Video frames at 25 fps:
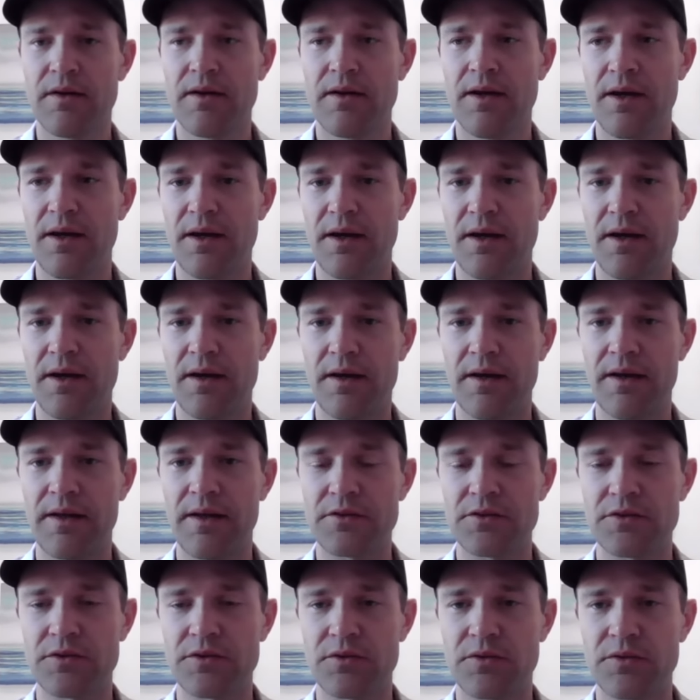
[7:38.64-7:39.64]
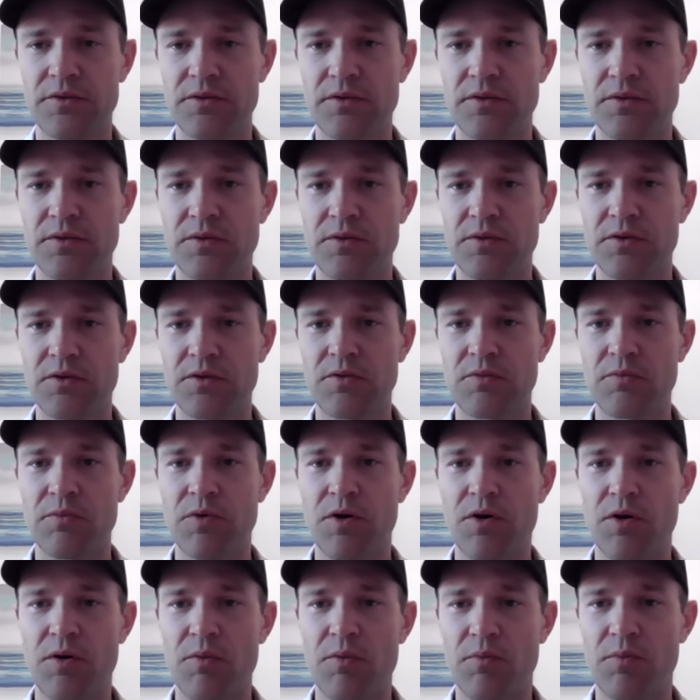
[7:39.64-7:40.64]
Uh, and so, you
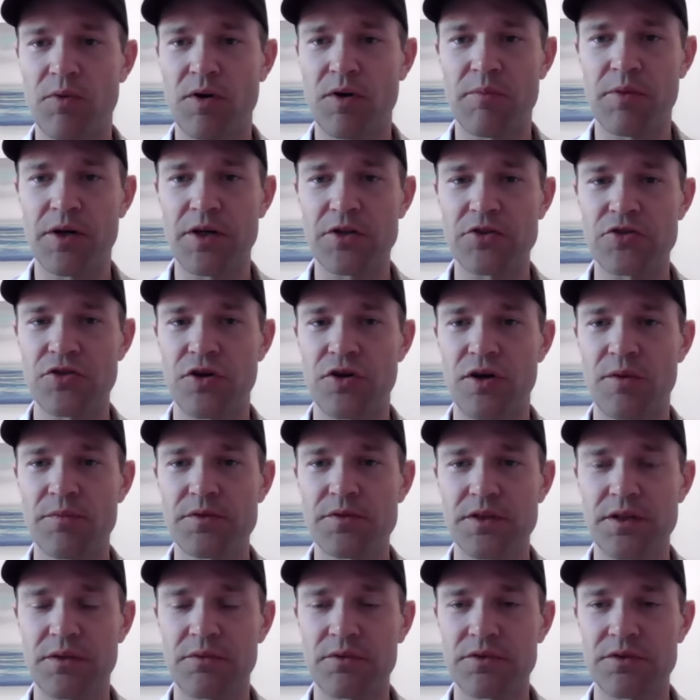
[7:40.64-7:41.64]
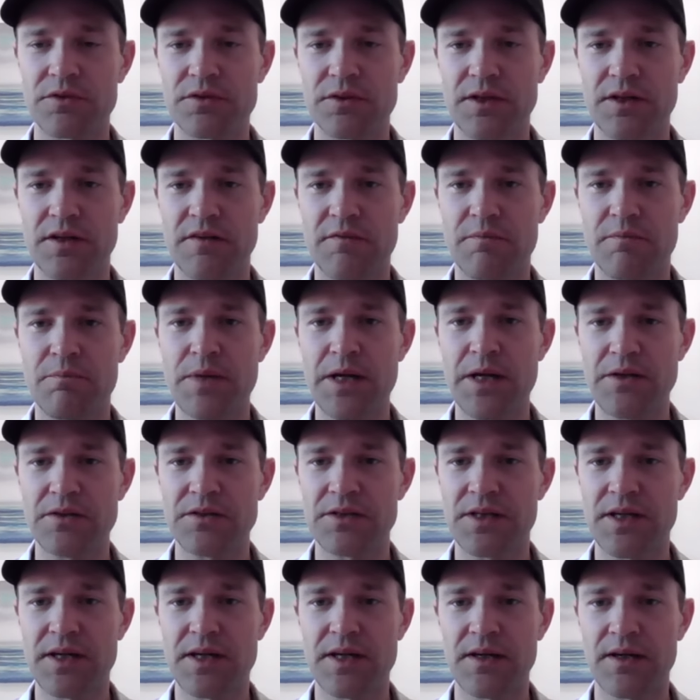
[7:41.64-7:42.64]
know, one of my jobs there was to kind of
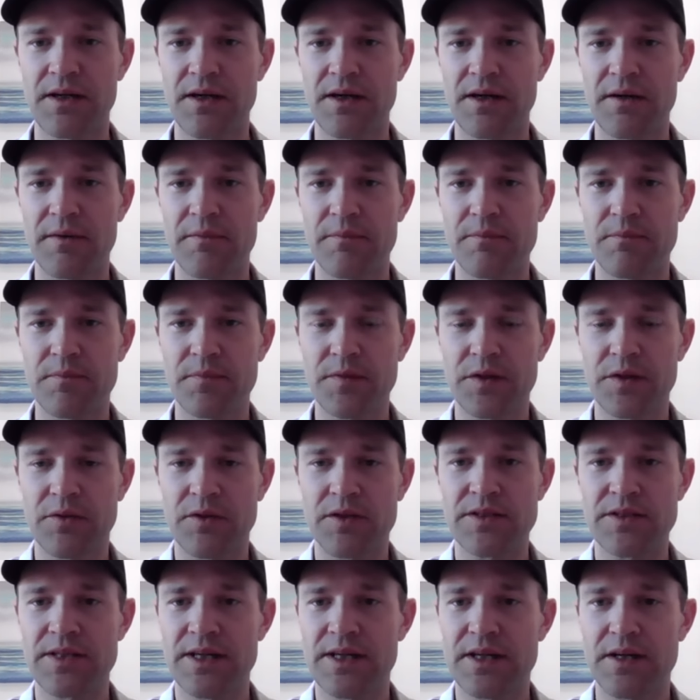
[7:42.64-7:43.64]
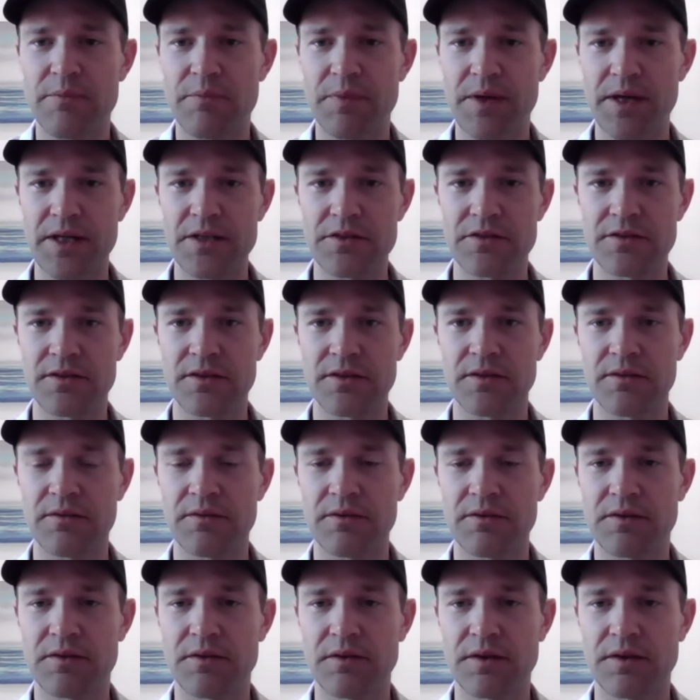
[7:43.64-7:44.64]
maintain a, um, you know, a database and
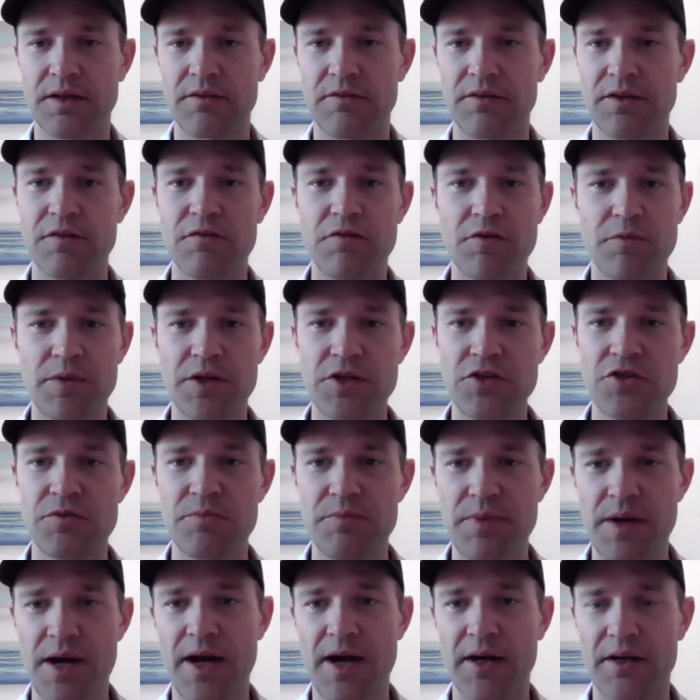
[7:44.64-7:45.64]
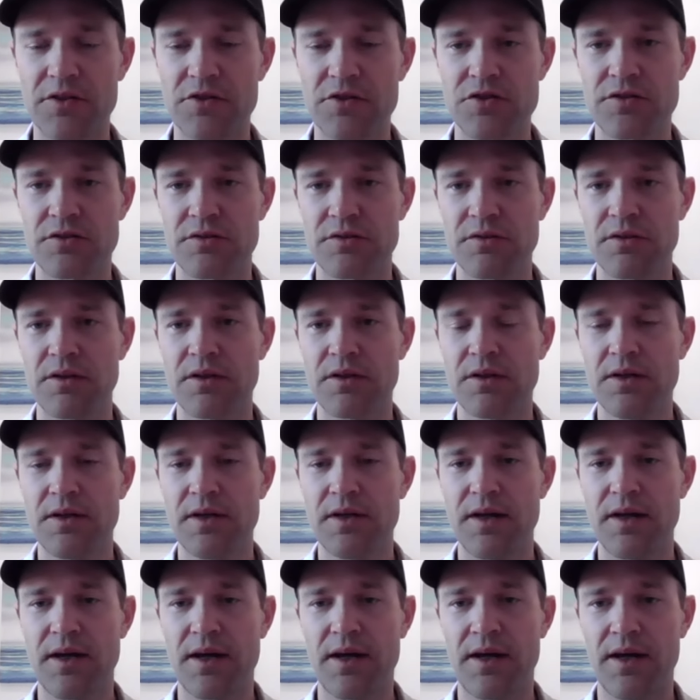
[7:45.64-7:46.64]
a, you know, kind of an information package
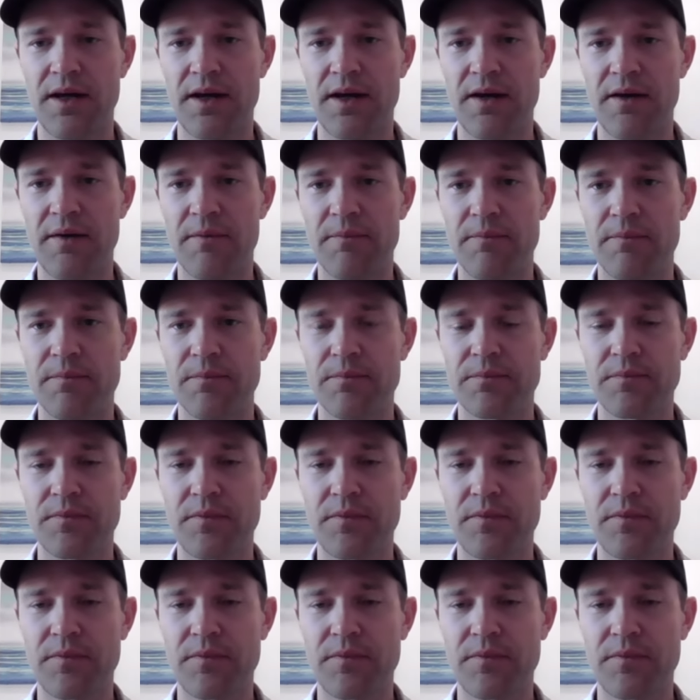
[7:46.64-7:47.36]
um,